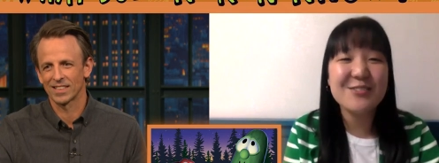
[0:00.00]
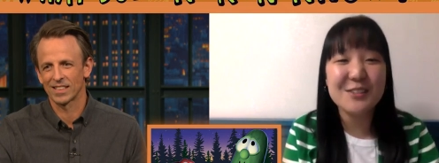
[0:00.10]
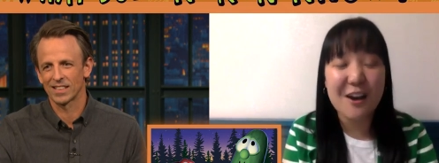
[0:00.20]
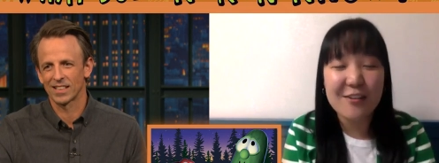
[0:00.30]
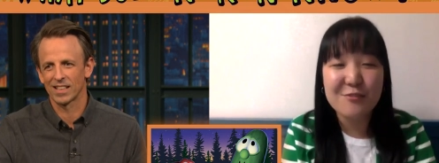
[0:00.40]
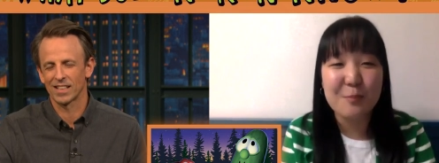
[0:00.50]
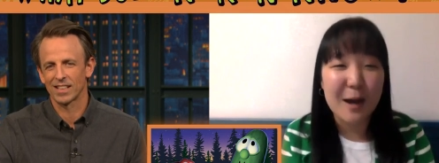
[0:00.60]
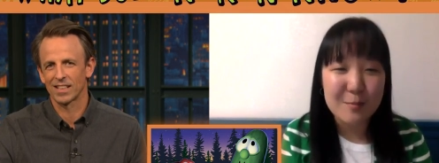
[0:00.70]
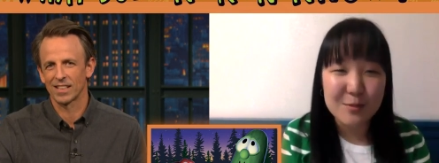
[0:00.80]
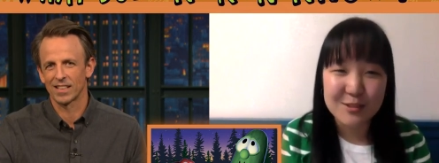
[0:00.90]
Speaker 1: a lot of
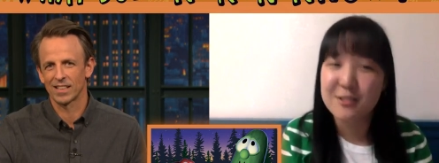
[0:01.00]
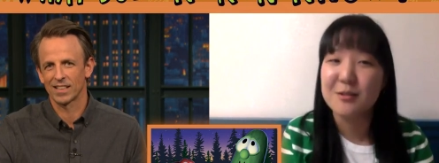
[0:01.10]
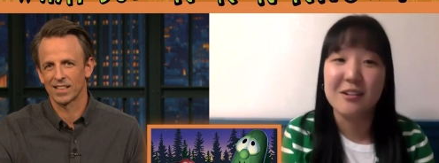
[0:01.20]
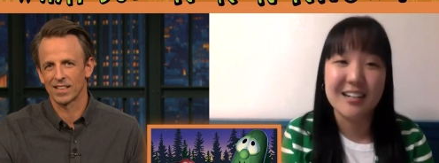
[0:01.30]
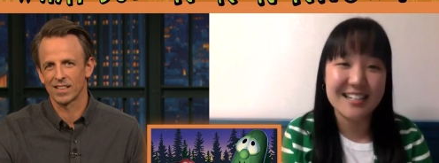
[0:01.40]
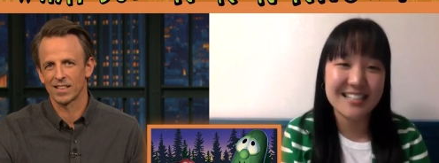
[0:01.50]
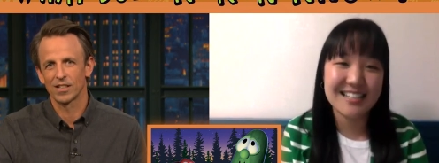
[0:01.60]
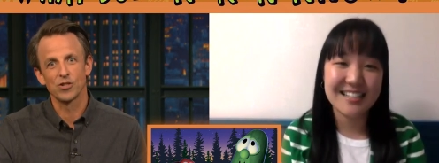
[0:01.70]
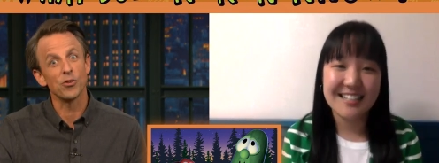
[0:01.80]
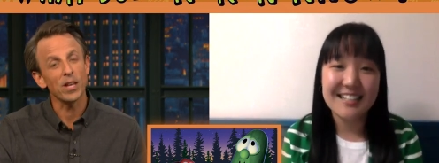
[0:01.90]
Bible stories.
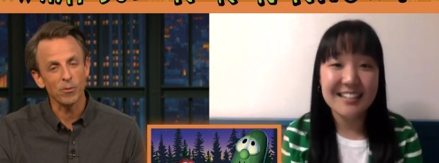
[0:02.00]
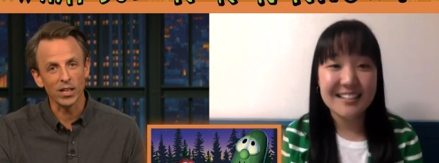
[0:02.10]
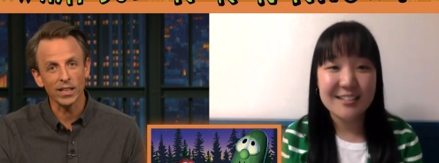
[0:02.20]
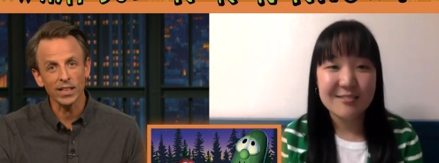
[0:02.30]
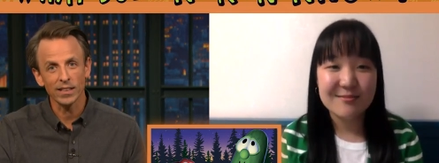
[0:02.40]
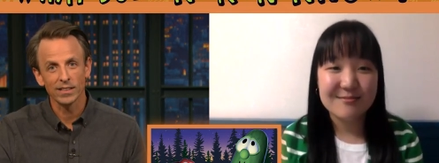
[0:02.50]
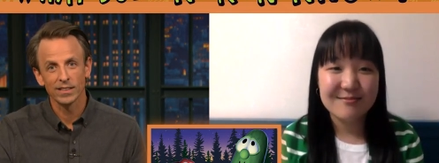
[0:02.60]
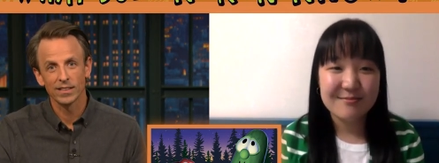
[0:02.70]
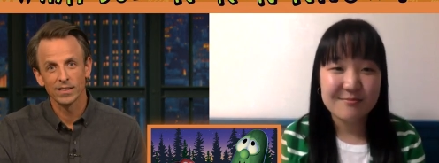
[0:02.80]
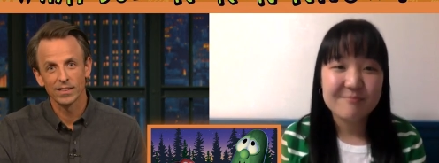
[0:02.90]
Speaker 2: Do they really?
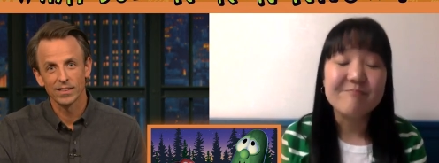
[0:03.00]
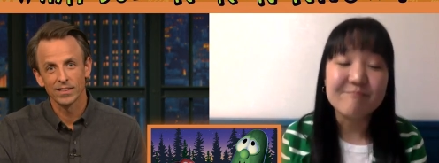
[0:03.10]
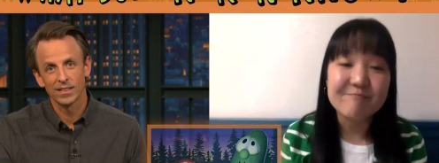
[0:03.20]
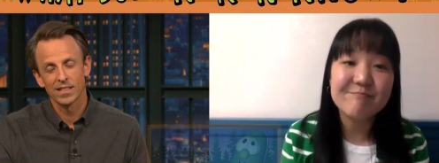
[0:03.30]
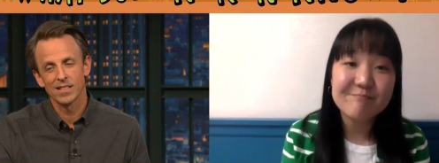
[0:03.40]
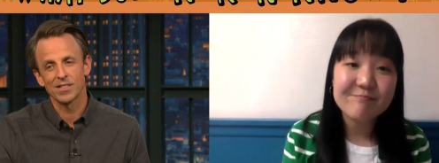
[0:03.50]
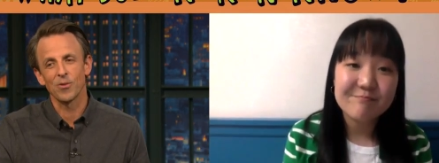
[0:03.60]
Mm-hmm. So